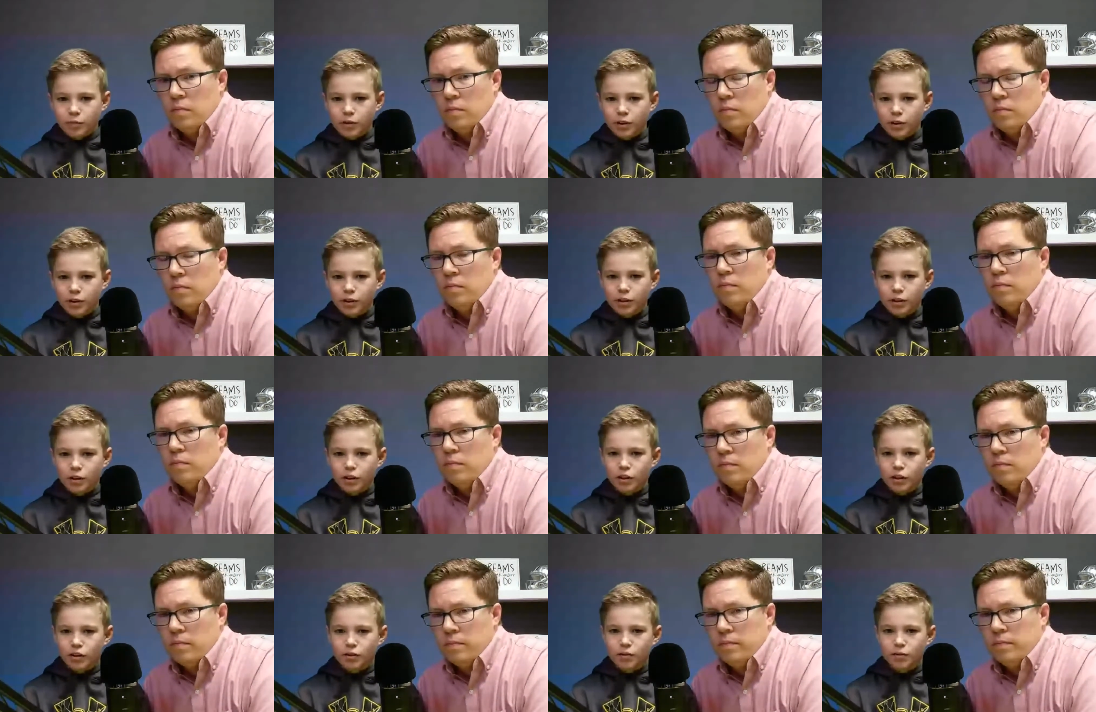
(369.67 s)

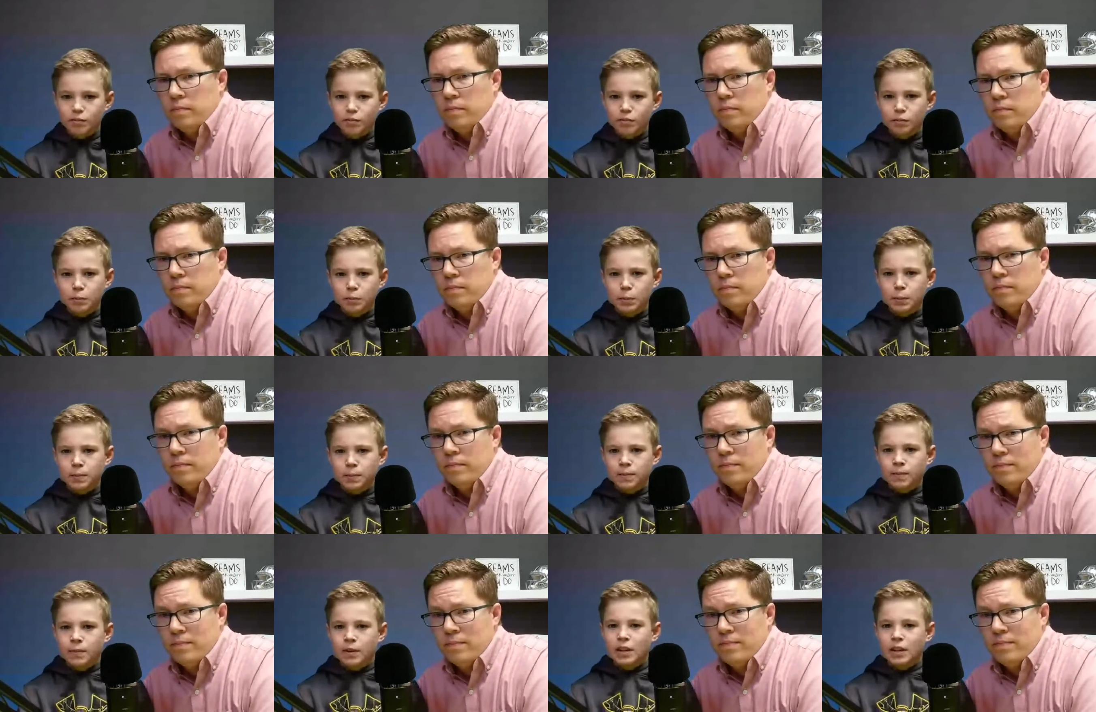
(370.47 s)

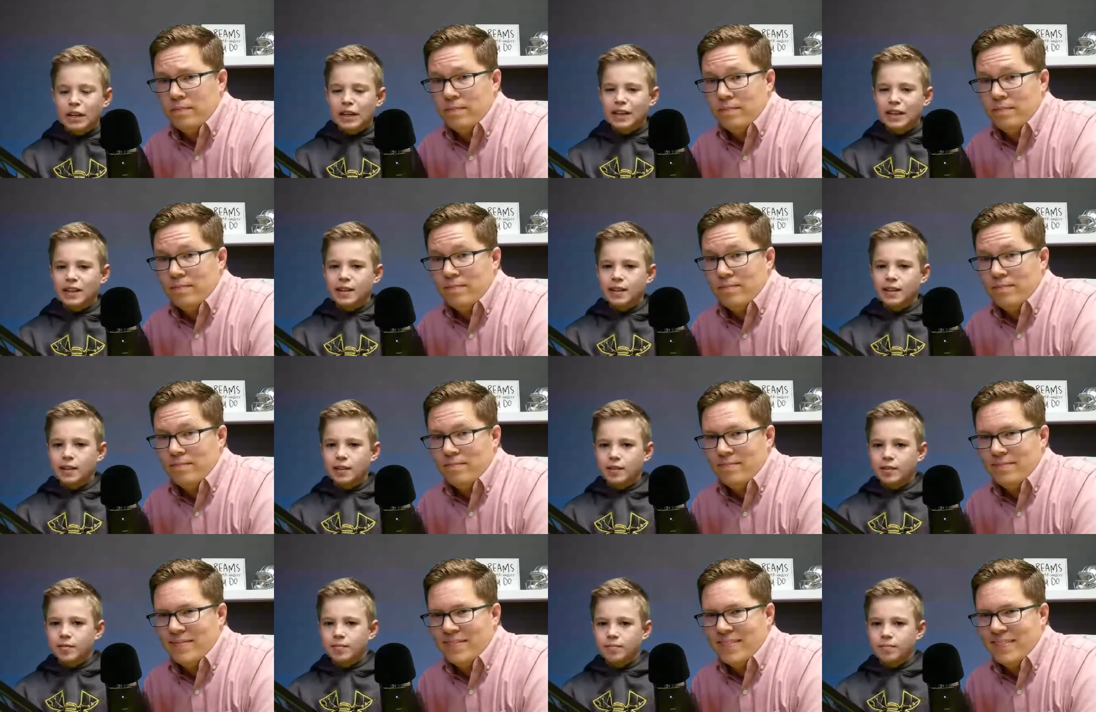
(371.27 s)
Speaker 1: Mm-hmm. And
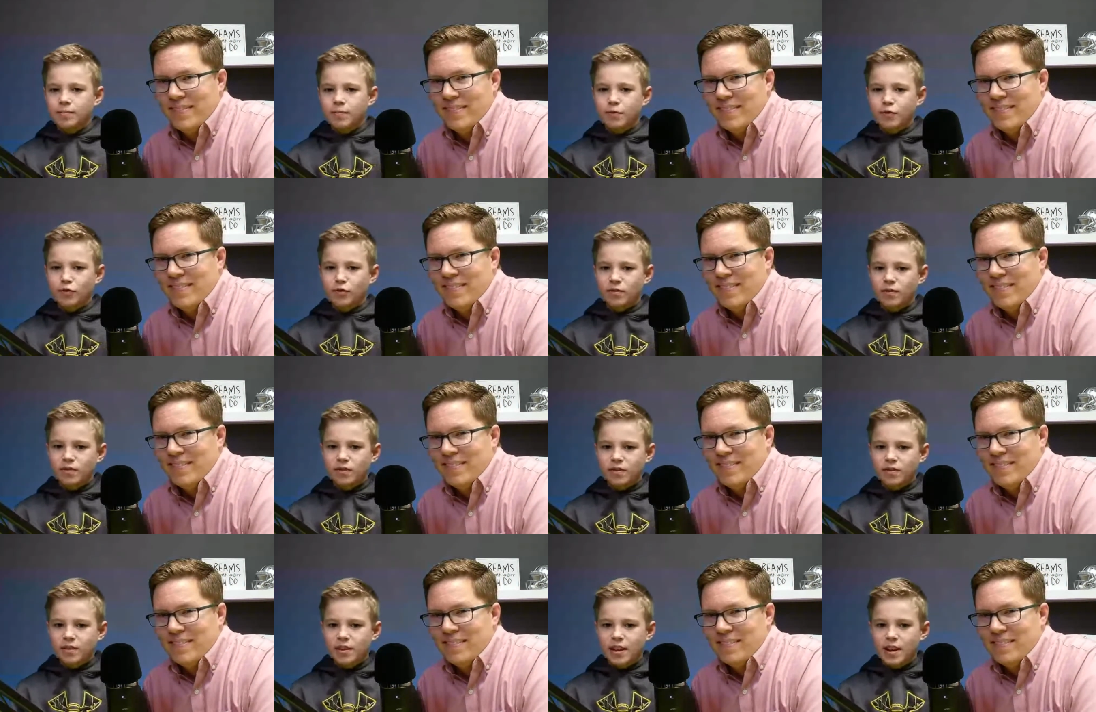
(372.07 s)

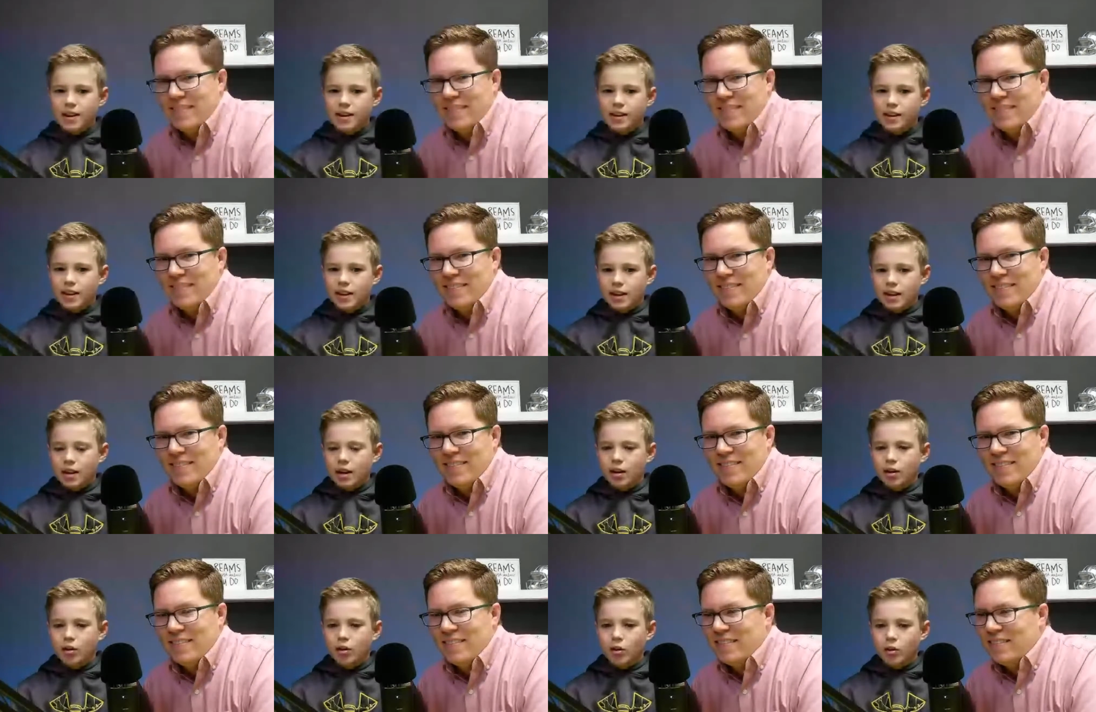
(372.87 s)
then it got
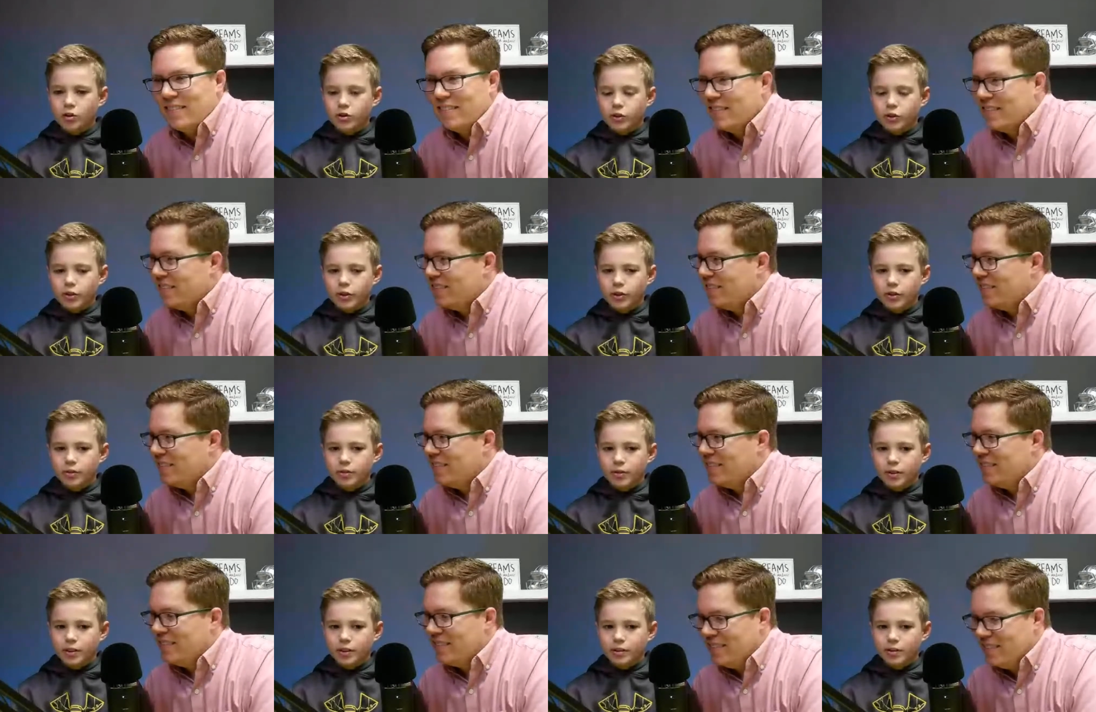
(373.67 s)
harder
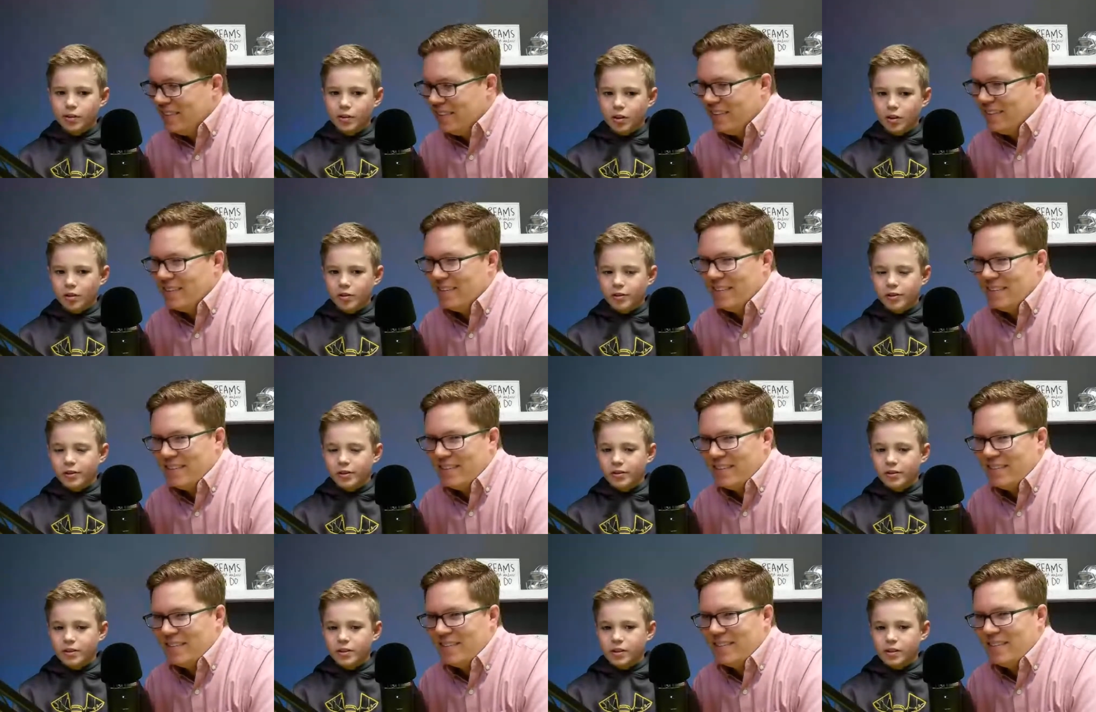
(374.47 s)
harder
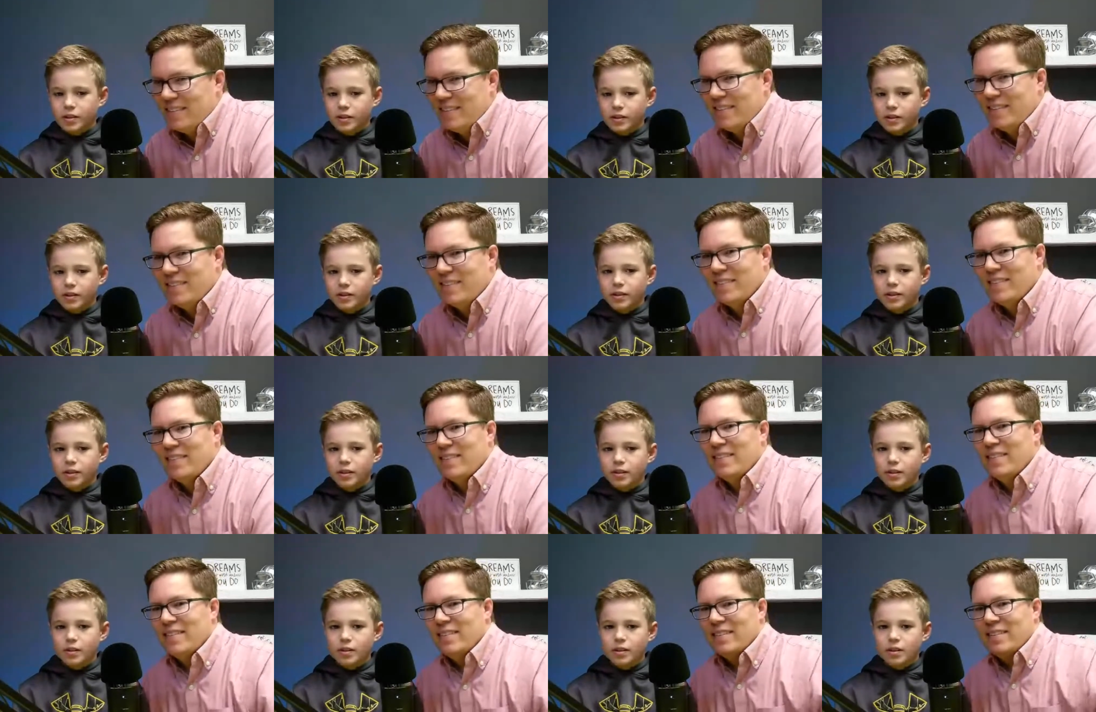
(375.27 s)

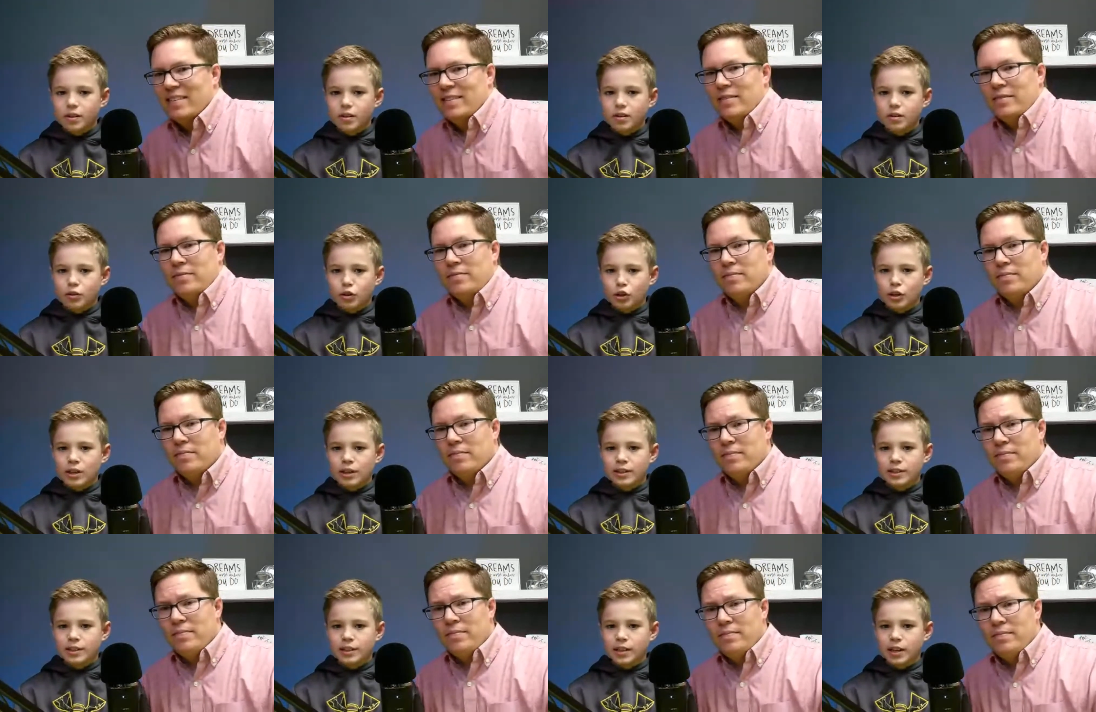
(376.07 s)
to as
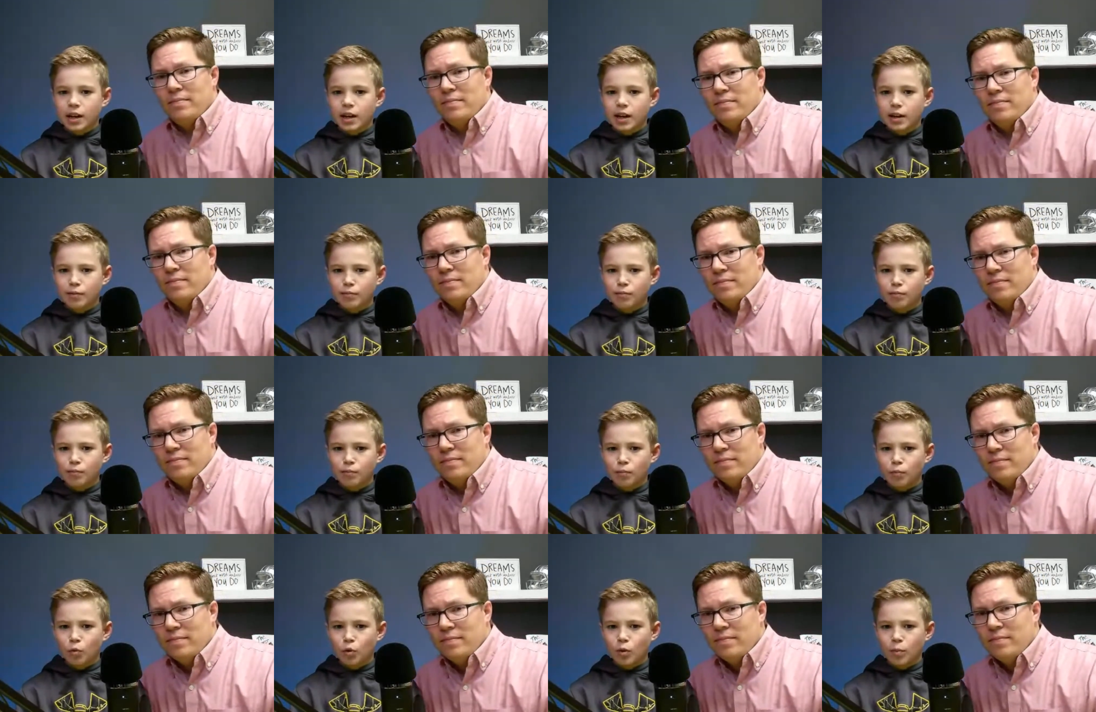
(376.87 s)
he got
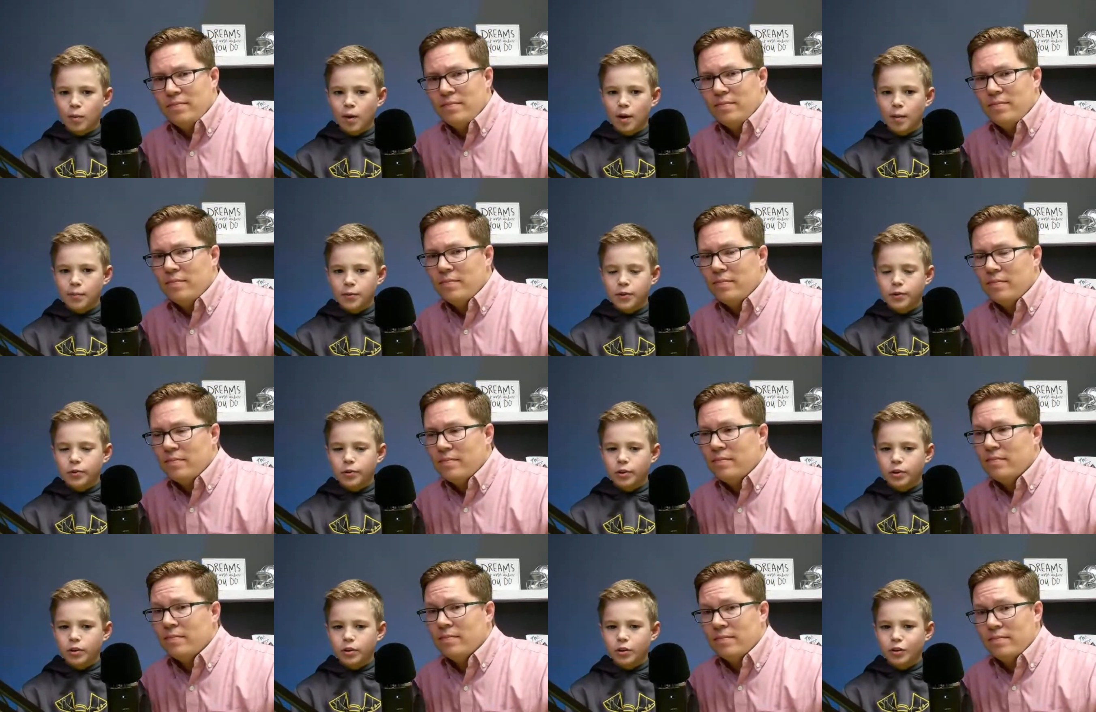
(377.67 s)
more
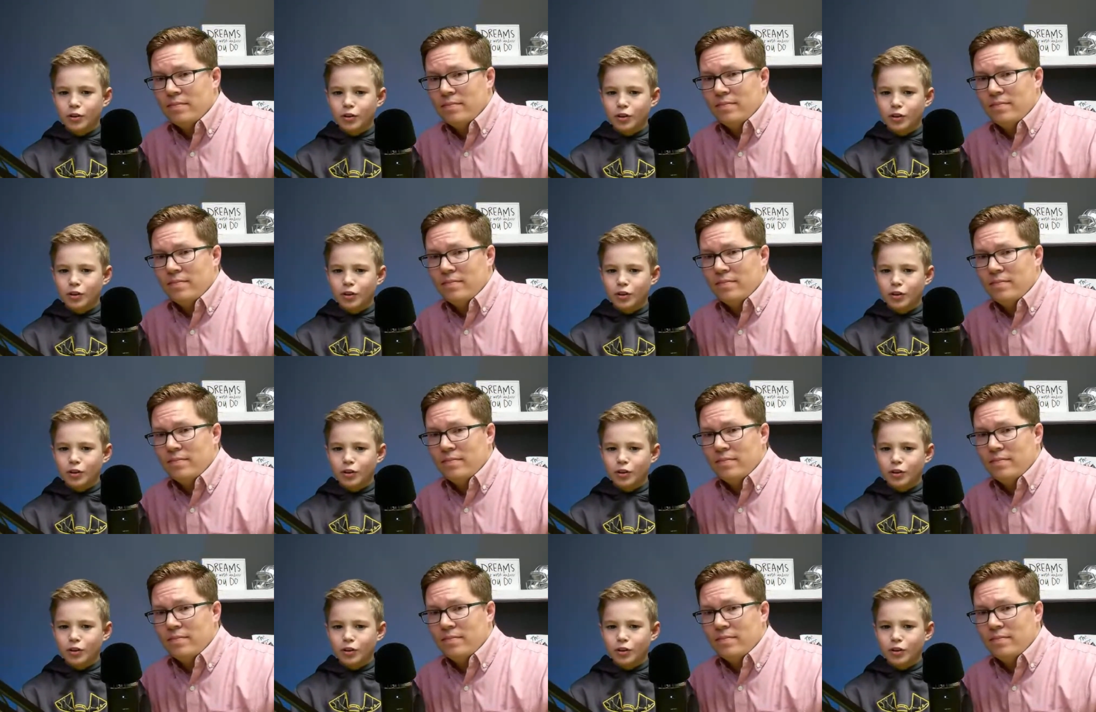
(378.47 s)
popular